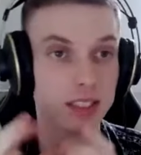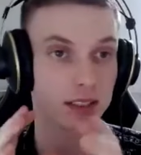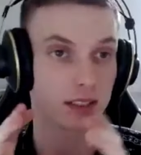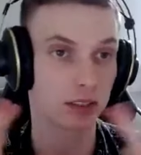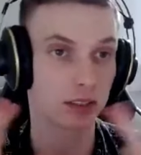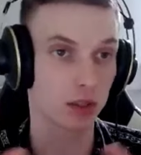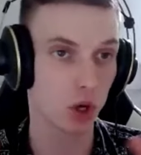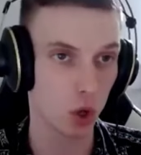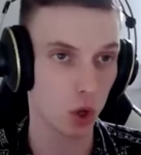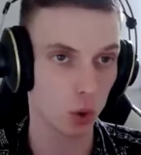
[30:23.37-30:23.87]

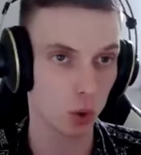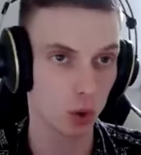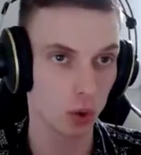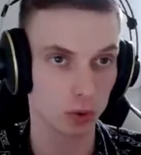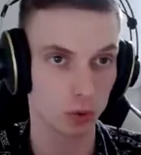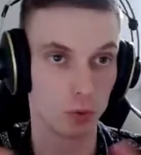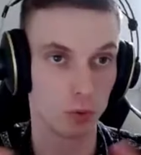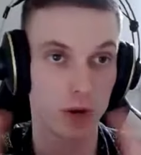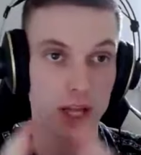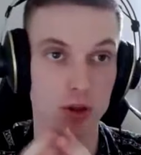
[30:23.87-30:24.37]
So
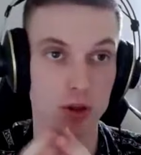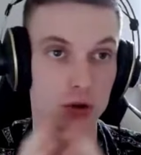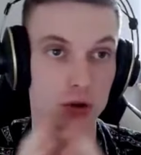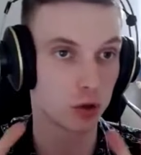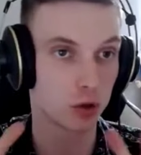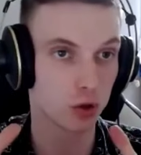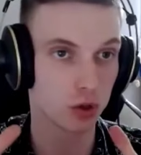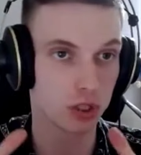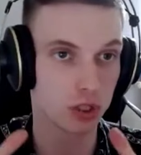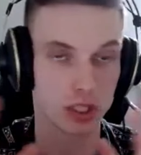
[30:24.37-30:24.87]
when you
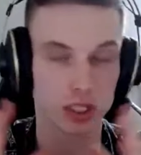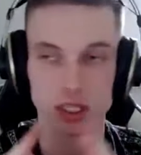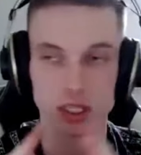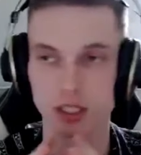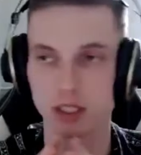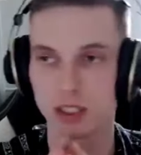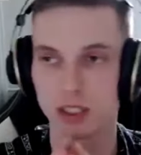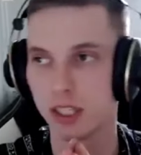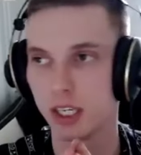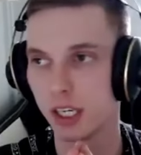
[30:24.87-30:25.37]
choose
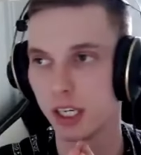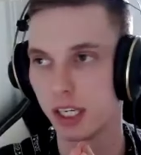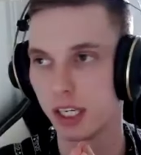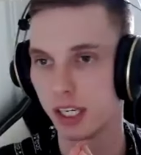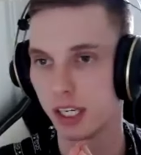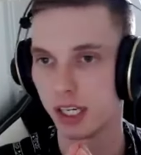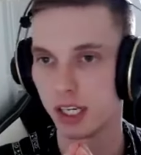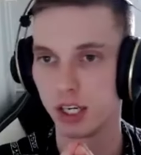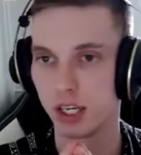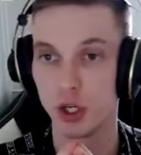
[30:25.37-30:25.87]
this,
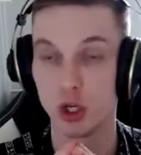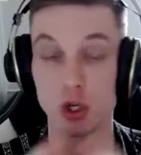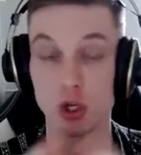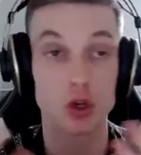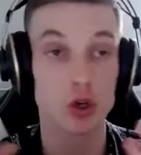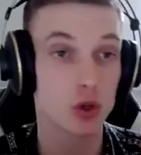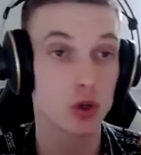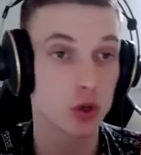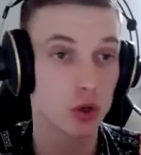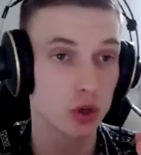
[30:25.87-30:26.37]

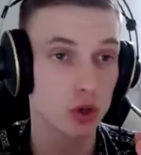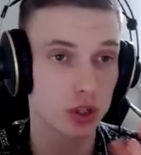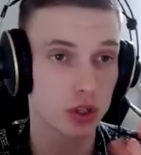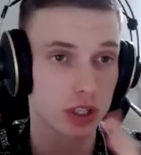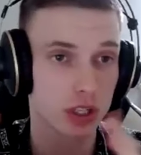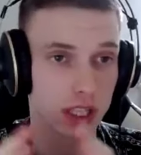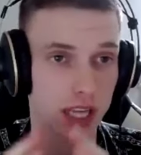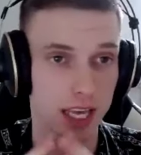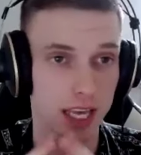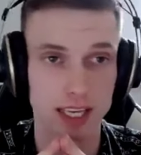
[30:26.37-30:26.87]
you should
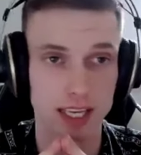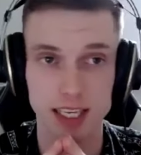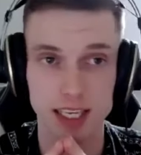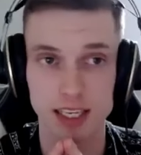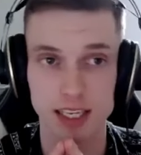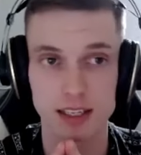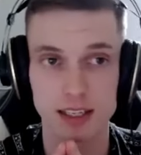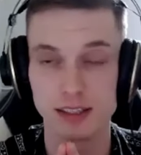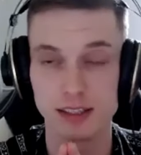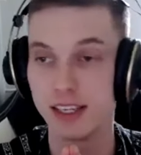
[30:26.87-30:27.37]
like
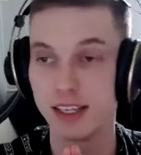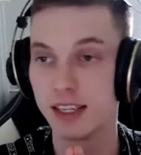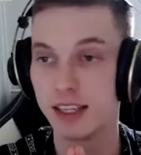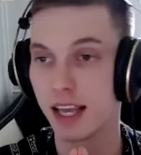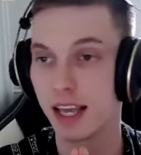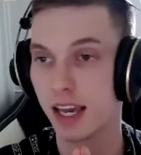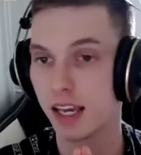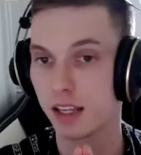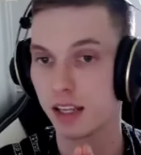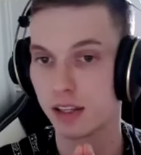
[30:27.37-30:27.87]

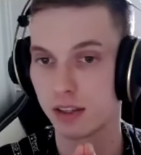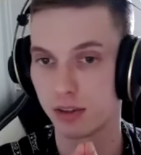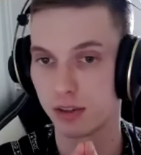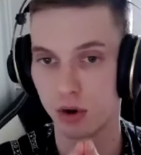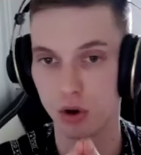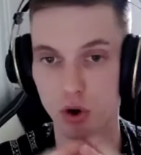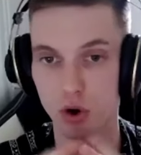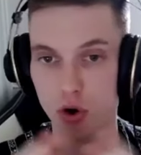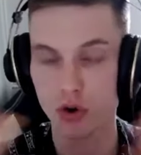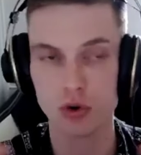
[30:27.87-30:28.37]
delete
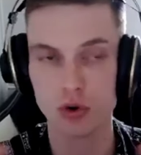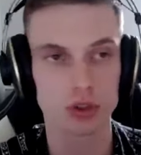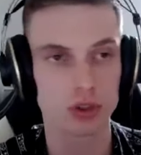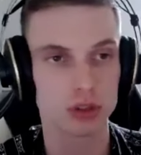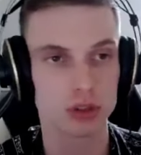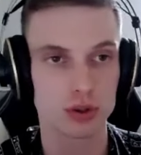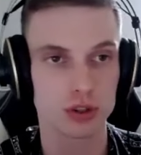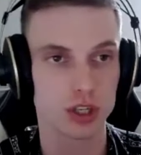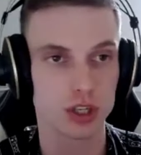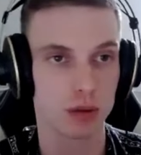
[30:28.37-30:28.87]
all your
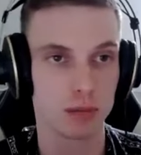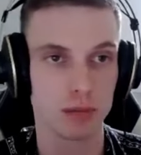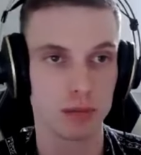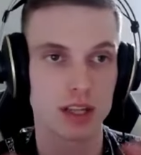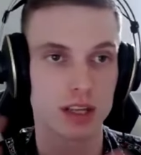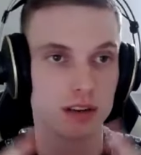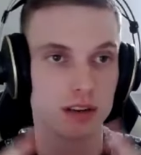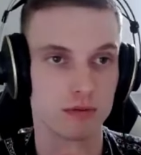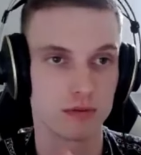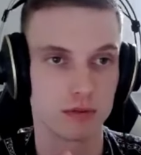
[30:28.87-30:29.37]
social
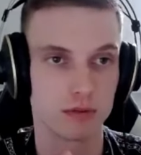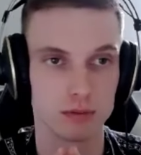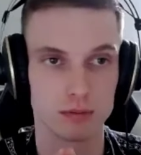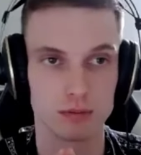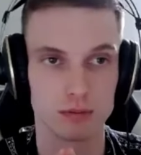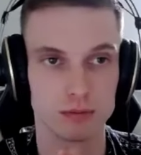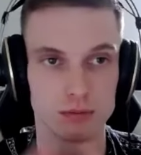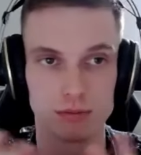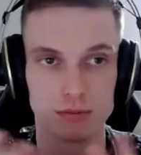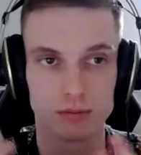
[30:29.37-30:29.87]
media
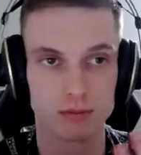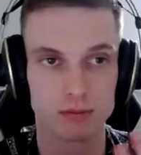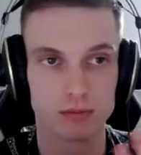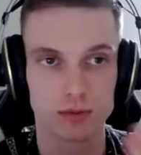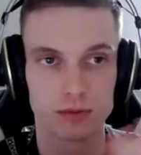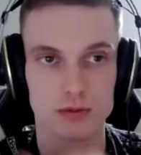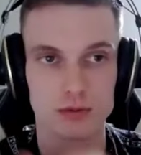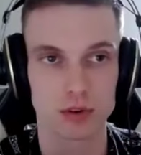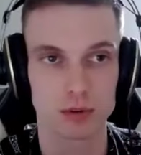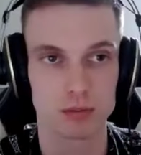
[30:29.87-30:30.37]
from
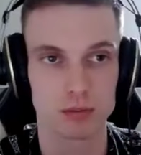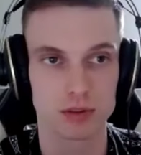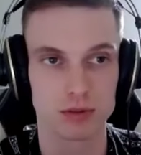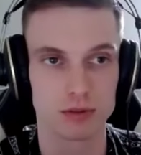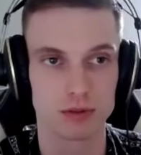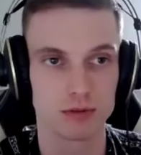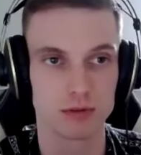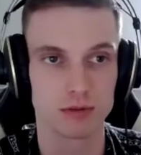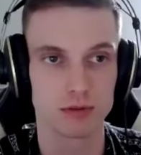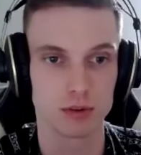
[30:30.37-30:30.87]

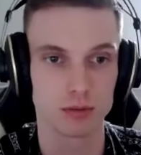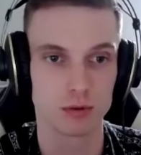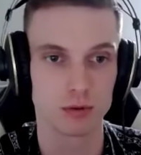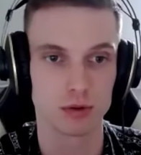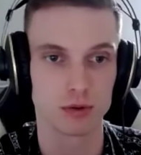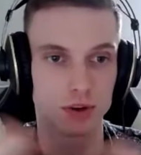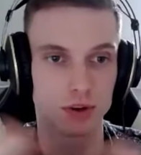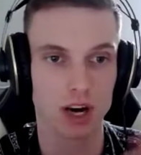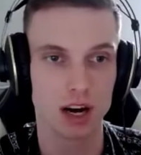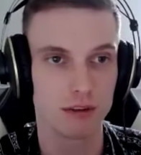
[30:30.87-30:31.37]

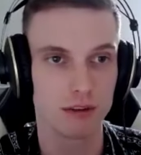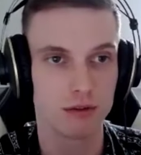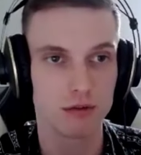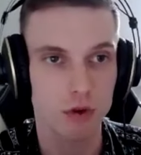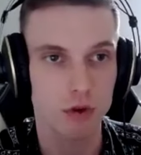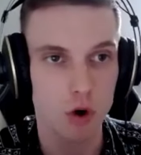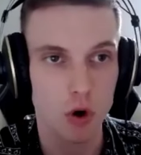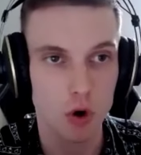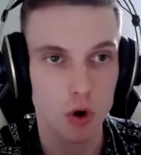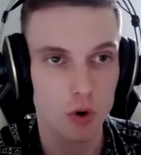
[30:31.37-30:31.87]
your
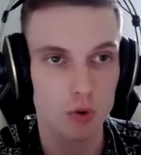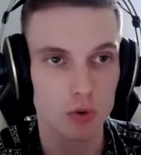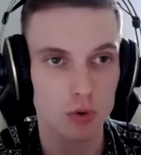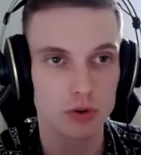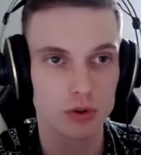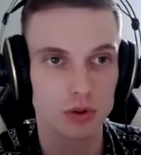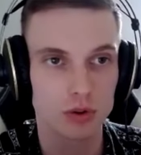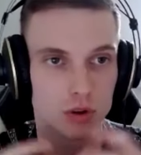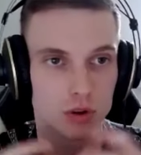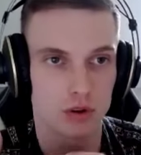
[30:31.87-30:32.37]

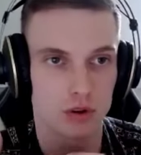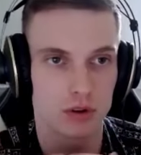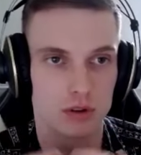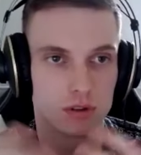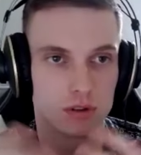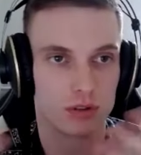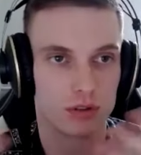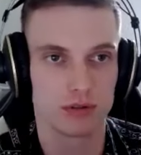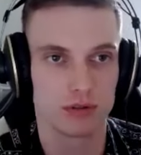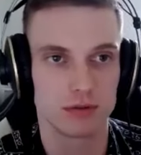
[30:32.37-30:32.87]
phone,
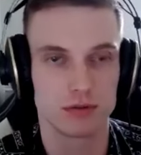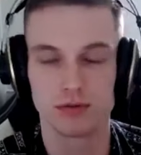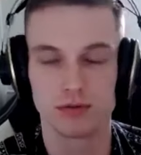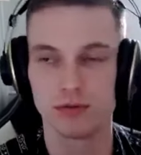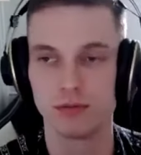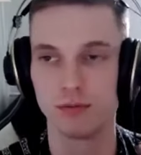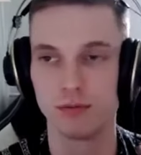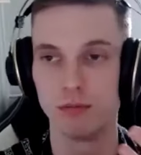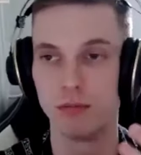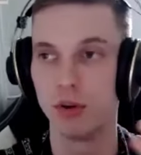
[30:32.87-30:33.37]
or
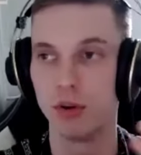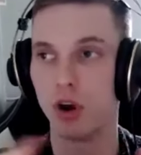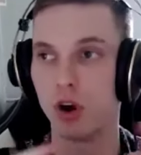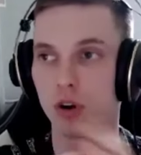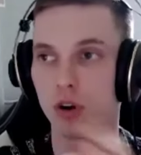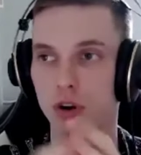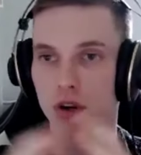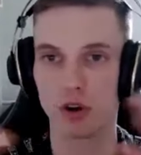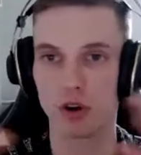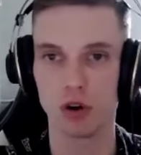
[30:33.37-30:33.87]

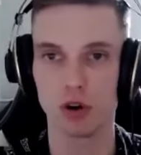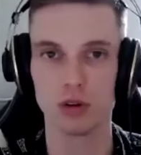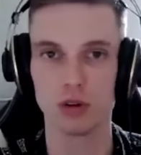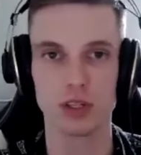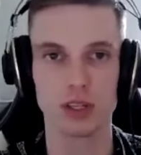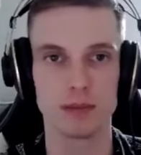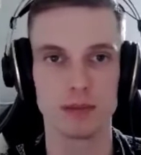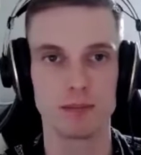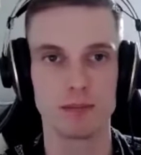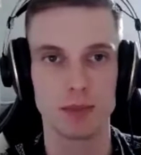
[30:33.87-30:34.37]
block all
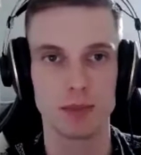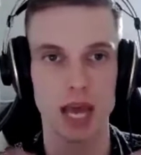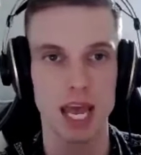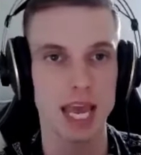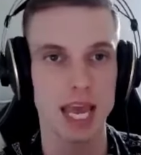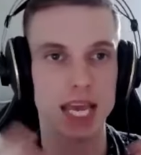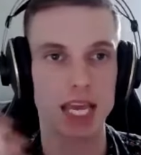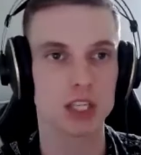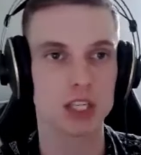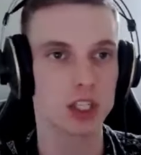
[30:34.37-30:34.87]
the
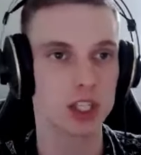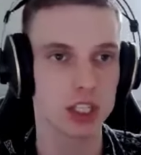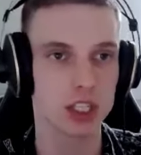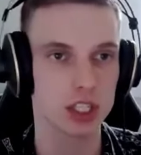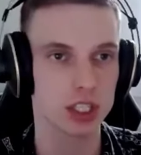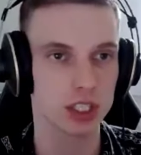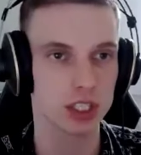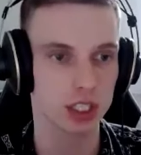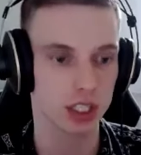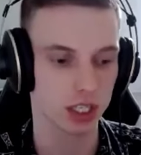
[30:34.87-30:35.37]

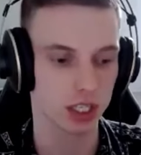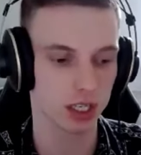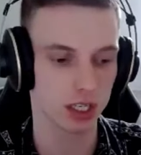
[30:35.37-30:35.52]
pages,